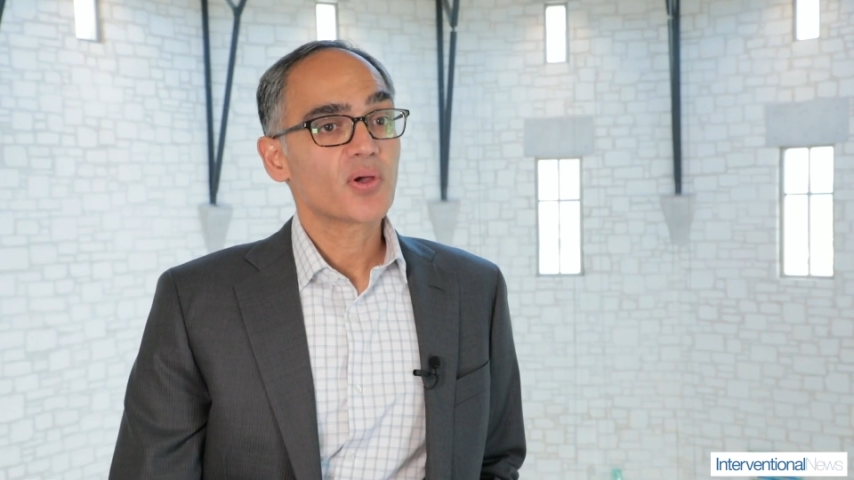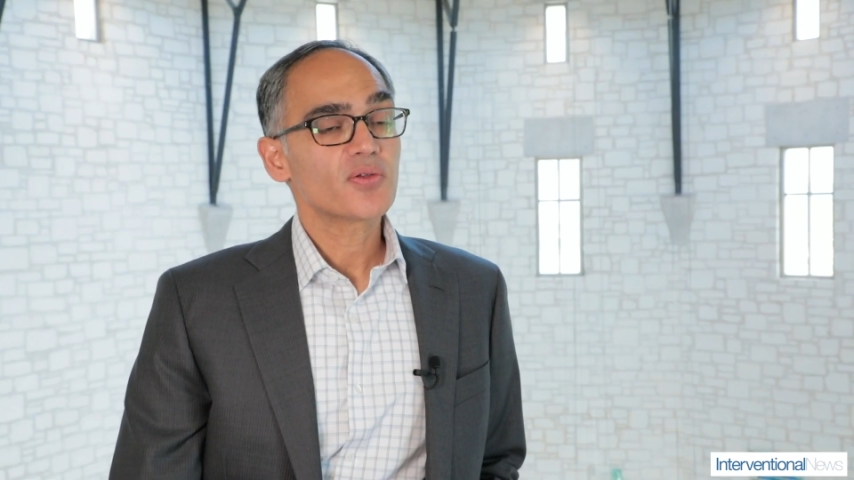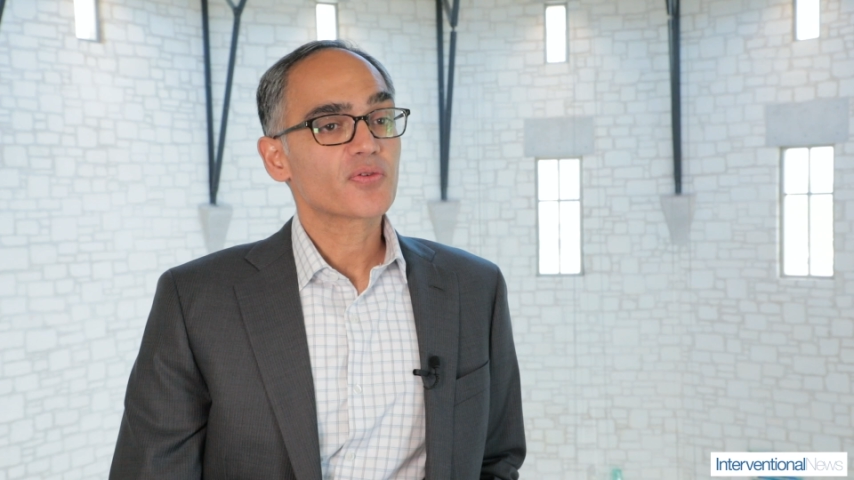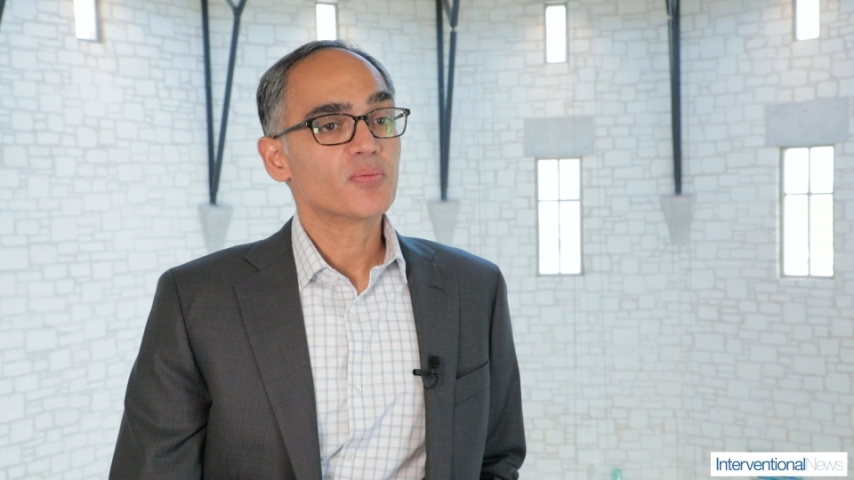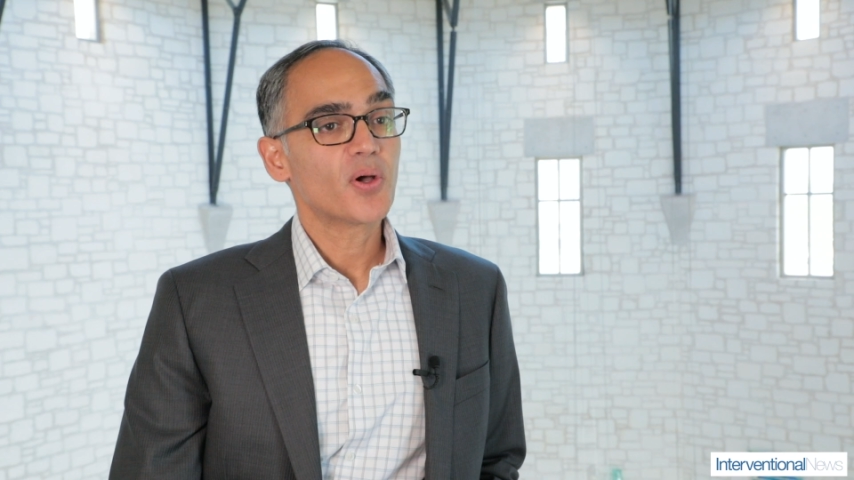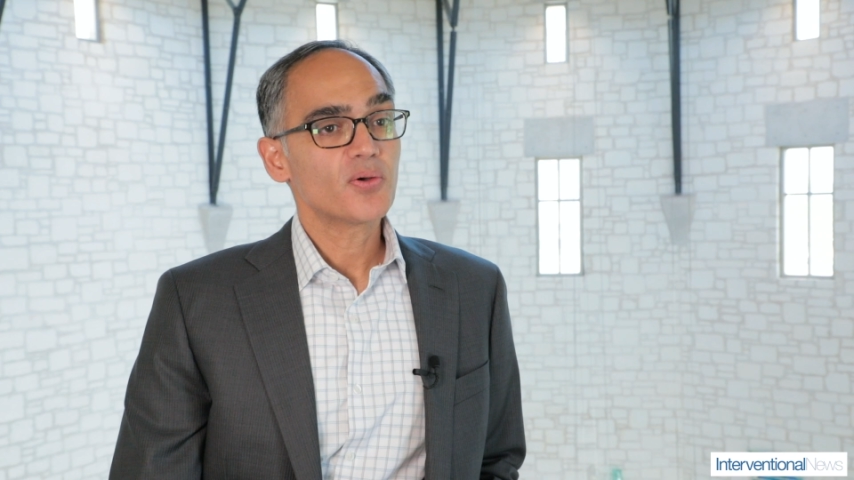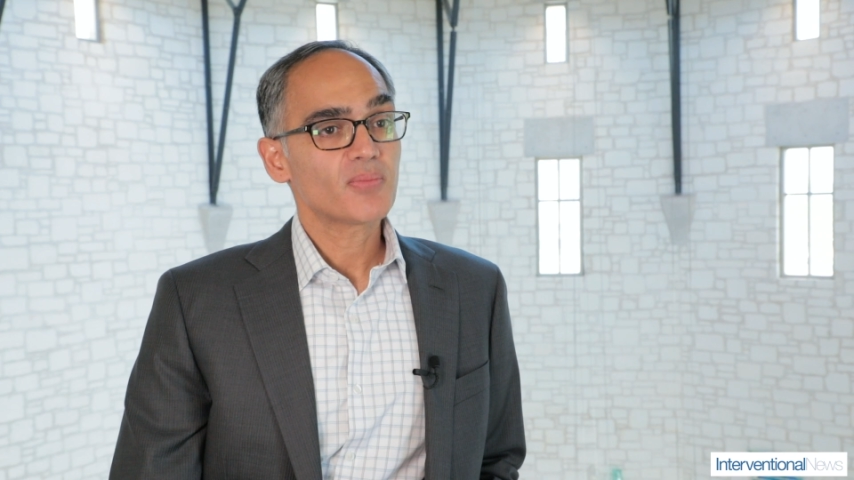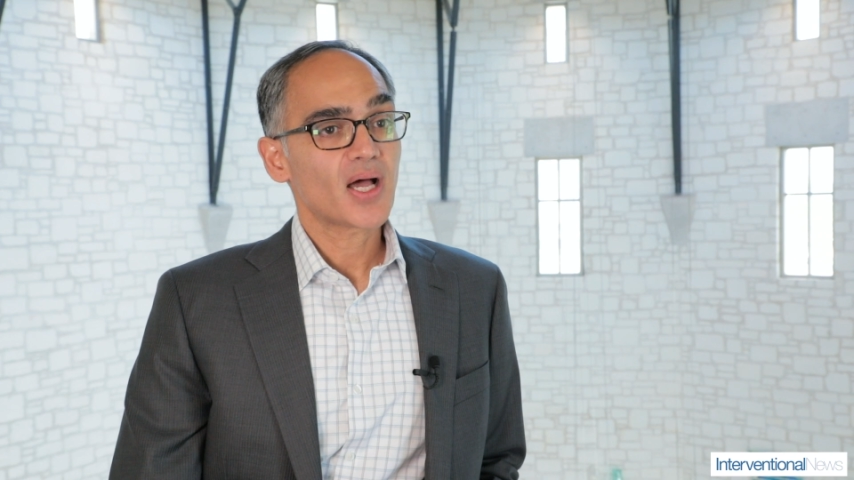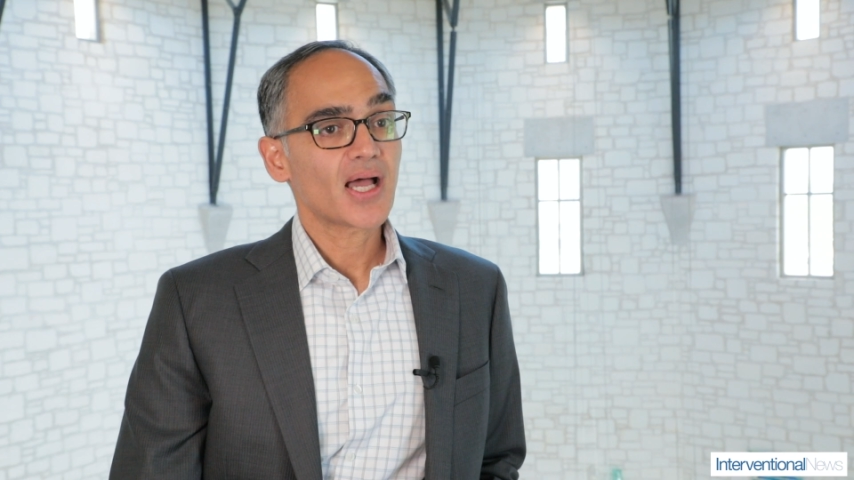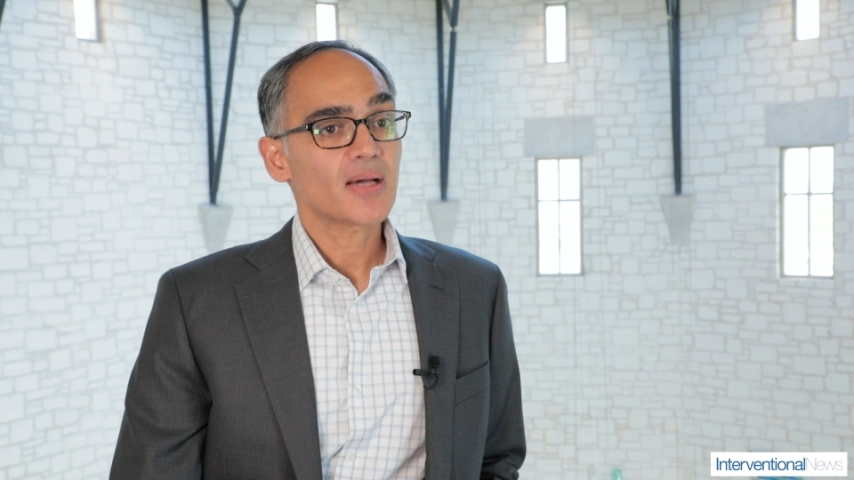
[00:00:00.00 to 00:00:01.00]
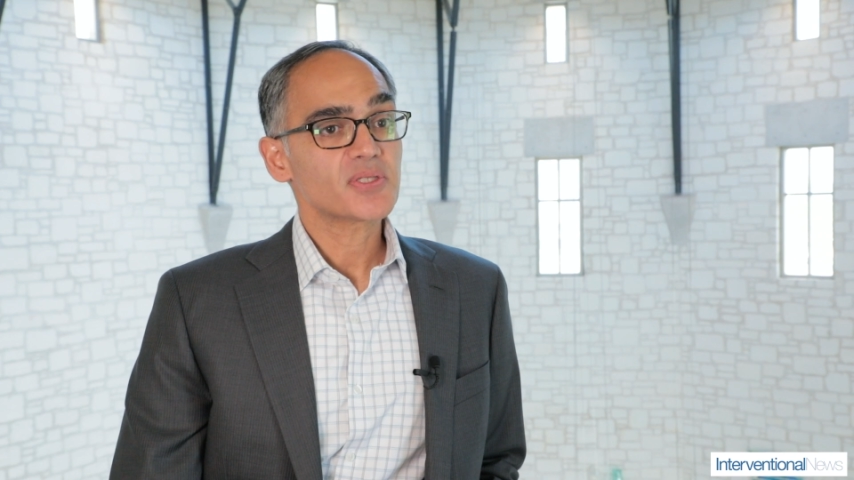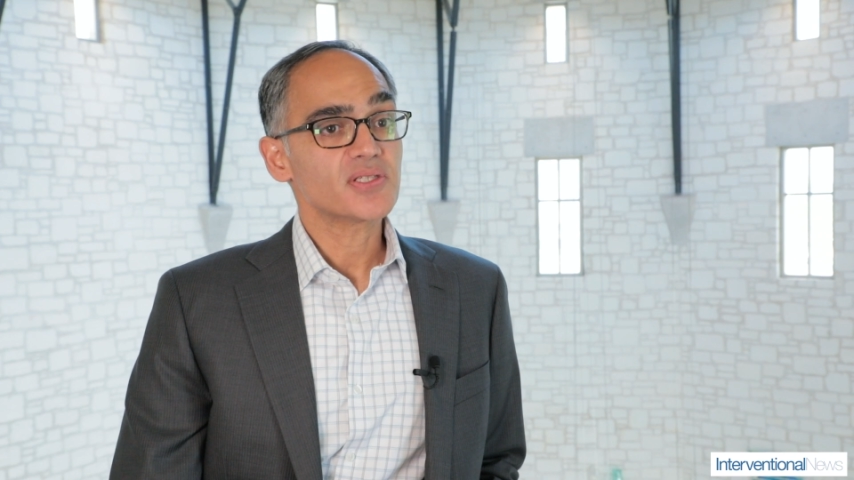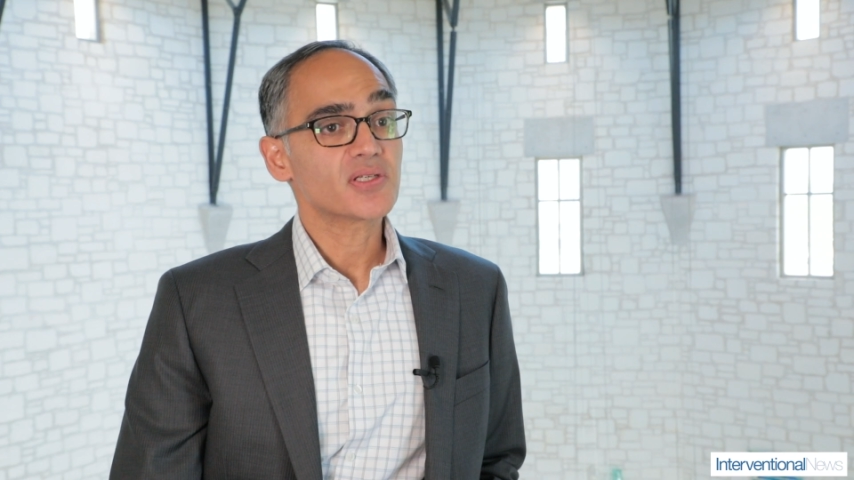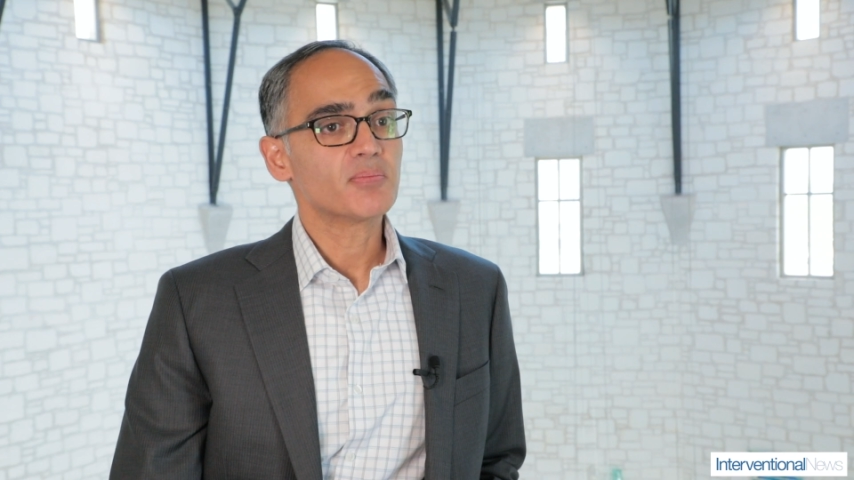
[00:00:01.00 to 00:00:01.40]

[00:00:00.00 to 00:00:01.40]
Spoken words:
both for bone biopsies